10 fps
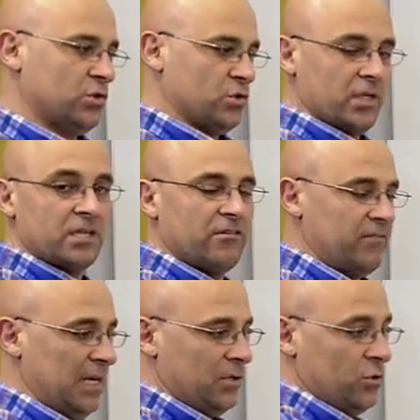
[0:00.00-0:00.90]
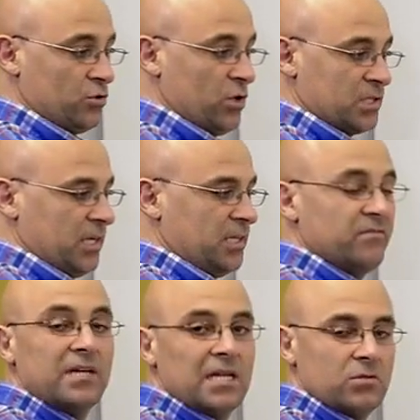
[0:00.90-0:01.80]
to set a value or to assign a
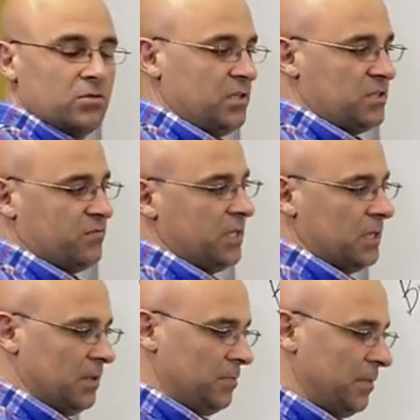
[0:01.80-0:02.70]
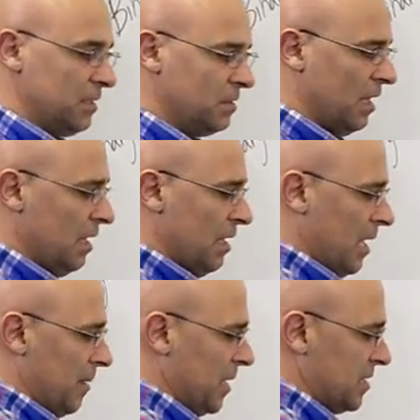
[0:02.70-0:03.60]
value to this variable mid.
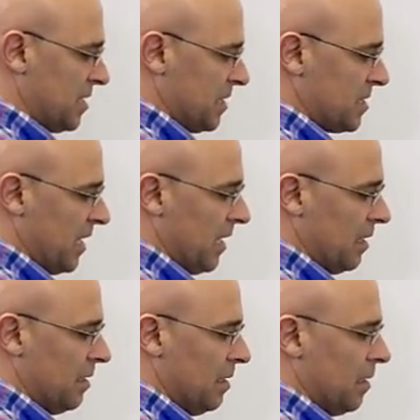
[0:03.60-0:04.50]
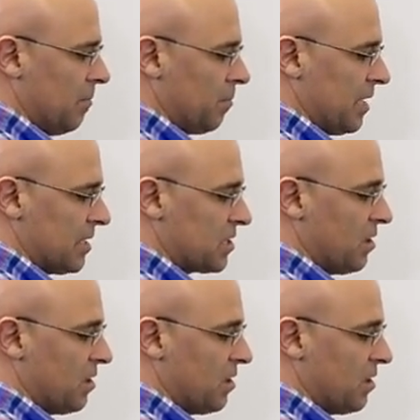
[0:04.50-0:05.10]
I'm going to say it's L plus